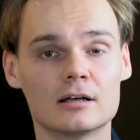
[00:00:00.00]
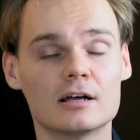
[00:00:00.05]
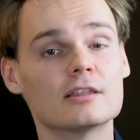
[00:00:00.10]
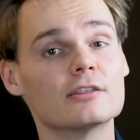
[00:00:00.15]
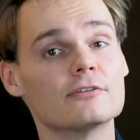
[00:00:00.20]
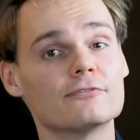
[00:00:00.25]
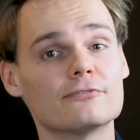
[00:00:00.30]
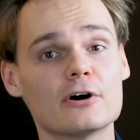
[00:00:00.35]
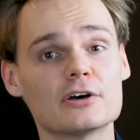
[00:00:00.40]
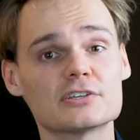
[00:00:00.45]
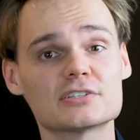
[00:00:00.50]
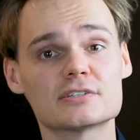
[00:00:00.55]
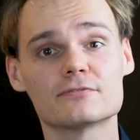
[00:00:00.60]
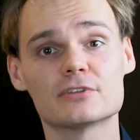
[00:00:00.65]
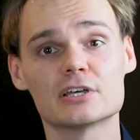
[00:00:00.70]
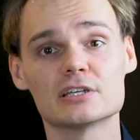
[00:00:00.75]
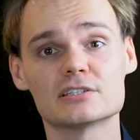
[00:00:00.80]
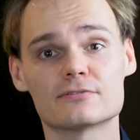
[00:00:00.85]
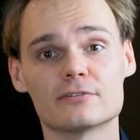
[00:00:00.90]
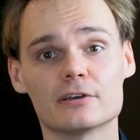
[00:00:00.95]
The first of
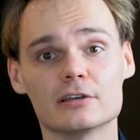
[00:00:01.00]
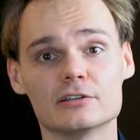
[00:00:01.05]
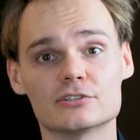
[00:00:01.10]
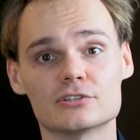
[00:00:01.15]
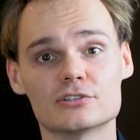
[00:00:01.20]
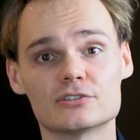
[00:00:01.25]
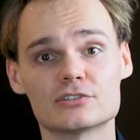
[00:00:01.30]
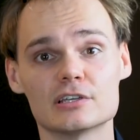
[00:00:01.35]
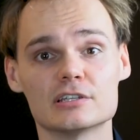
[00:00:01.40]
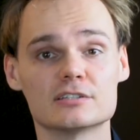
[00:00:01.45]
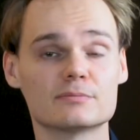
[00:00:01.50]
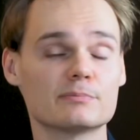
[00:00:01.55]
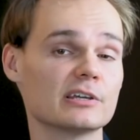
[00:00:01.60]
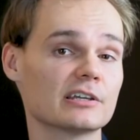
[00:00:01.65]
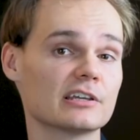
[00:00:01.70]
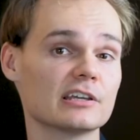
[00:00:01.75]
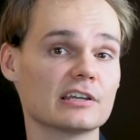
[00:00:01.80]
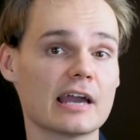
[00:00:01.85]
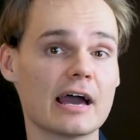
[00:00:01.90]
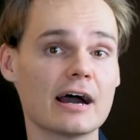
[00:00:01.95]
these features is
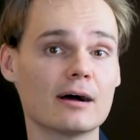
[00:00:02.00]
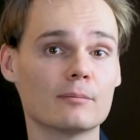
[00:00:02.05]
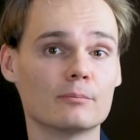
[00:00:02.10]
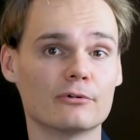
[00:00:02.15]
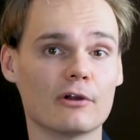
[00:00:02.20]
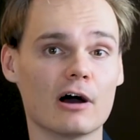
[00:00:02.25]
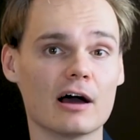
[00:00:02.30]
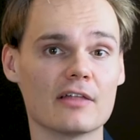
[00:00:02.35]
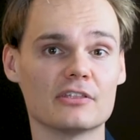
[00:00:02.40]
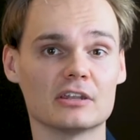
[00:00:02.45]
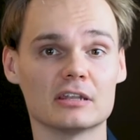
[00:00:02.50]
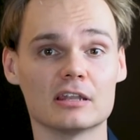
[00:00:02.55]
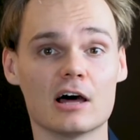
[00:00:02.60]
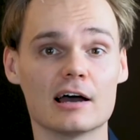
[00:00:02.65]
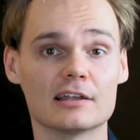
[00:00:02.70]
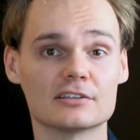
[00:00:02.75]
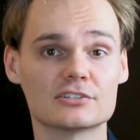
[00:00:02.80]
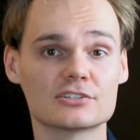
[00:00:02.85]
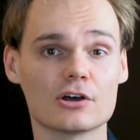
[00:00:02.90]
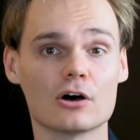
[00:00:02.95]
picking how bright the
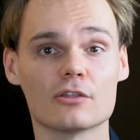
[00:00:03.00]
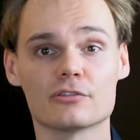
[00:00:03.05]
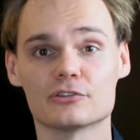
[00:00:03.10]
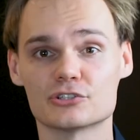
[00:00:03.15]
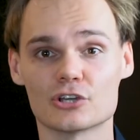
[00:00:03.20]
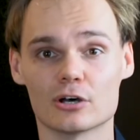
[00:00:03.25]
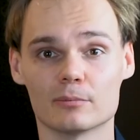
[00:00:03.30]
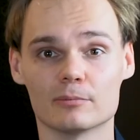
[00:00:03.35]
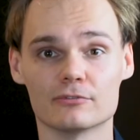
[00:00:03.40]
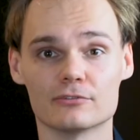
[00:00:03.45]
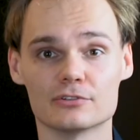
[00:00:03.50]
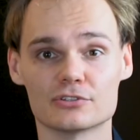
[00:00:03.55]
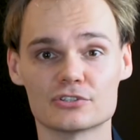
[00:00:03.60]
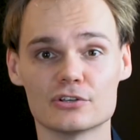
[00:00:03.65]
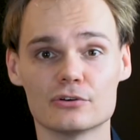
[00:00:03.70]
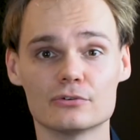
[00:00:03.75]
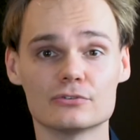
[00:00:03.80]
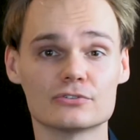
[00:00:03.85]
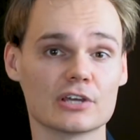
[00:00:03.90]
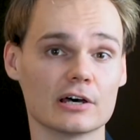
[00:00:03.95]
lights on the top of the
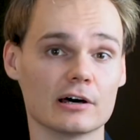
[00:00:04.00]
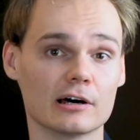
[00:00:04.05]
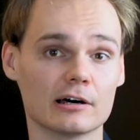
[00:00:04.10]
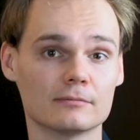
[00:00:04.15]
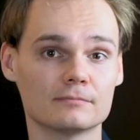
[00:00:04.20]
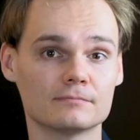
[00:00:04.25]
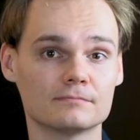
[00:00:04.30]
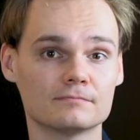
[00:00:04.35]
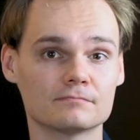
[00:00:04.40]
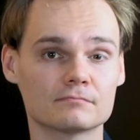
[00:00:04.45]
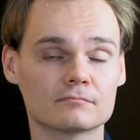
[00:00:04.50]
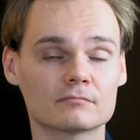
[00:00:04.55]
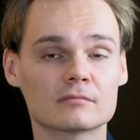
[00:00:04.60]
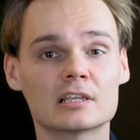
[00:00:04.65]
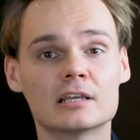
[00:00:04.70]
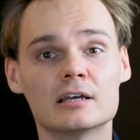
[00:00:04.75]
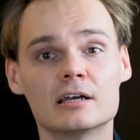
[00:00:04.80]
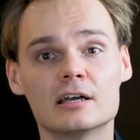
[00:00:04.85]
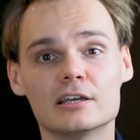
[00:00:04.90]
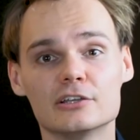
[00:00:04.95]
SNOOZ are.
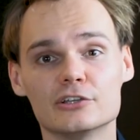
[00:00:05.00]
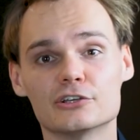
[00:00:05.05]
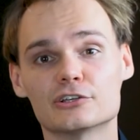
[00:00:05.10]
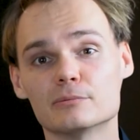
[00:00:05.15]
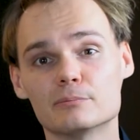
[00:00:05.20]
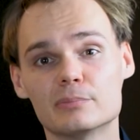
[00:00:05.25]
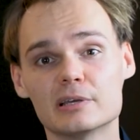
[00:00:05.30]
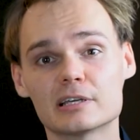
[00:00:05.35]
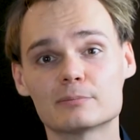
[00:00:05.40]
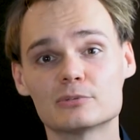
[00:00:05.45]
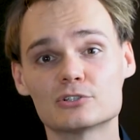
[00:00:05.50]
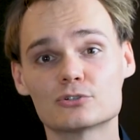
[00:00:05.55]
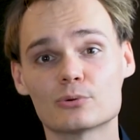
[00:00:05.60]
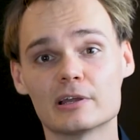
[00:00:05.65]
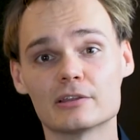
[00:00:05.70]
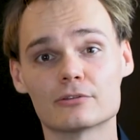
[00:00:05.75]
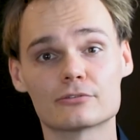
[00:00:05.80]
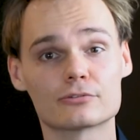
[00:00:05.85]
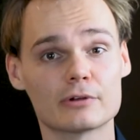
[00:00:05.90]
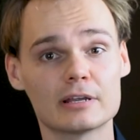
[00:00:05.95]
You can pick
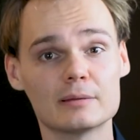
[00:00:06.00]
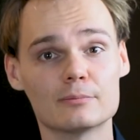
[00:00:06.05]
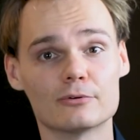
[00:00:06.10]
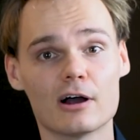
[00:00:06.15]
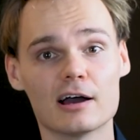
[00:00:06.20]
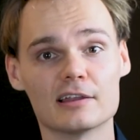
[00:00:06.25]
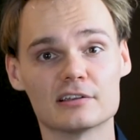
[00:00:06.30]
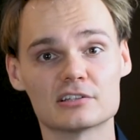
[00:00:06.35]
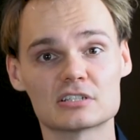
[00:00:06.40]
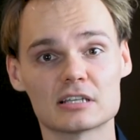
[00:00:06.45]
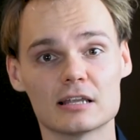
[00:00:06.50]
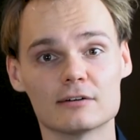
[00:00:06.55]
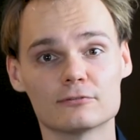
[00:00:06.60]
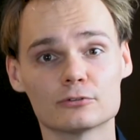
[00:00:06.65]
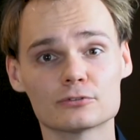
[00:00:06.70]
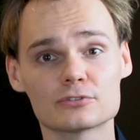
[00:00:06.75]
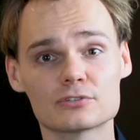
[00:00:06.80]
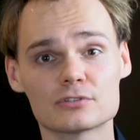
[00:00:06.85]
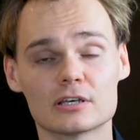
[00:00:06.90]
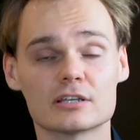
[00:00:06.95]
between 3 brightness
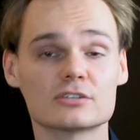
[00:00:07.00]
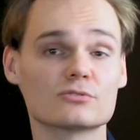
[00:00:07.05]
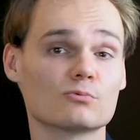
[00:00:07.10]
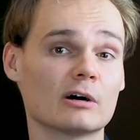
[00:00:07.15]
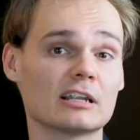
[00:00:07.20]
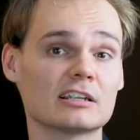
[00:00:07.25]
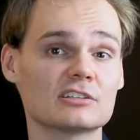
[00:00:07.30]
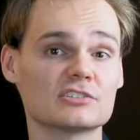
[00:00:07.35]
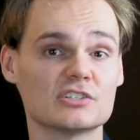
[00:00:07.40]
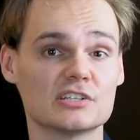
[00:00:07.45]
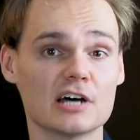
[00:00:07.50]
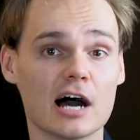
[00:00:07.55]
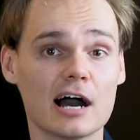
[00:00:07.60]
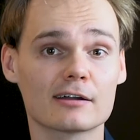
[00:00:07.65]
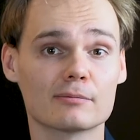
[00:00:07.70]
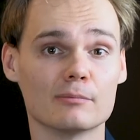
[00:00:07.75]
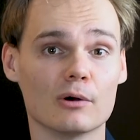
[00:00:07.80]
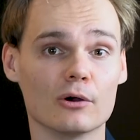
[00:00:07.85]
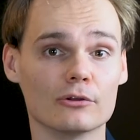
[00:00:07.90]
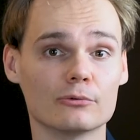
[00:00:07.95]
levels, as well as
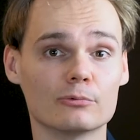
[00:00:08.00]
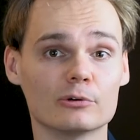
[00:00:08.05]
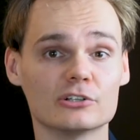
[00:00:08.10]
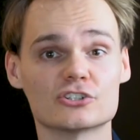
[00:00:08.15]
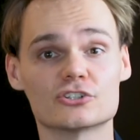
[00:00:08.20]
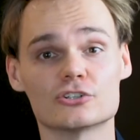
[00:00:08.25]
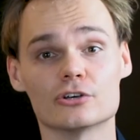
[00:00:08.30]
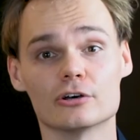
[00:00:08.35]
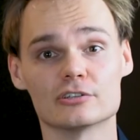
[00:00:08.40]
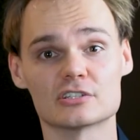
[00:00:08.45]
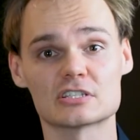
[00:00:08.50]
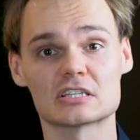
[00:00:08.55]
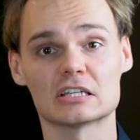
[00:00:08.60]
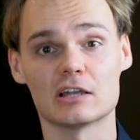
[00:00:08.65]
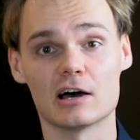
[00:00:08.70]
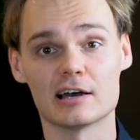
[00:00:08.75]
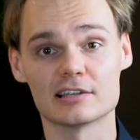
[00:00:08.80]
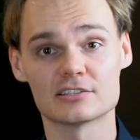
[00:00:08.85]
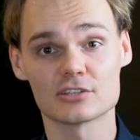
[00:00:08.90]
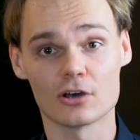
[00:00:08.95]
dark mode, which turns the
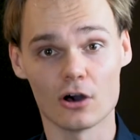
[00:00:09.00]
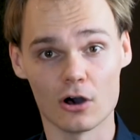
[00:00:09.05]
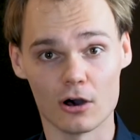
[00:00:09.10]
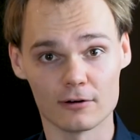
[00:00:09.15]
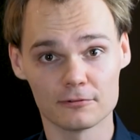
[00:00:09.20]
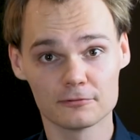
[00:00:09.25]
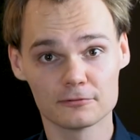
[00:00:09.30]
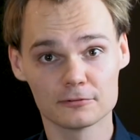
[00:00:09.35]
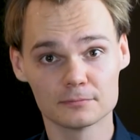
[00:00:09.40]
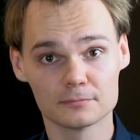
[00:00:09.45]
lights off.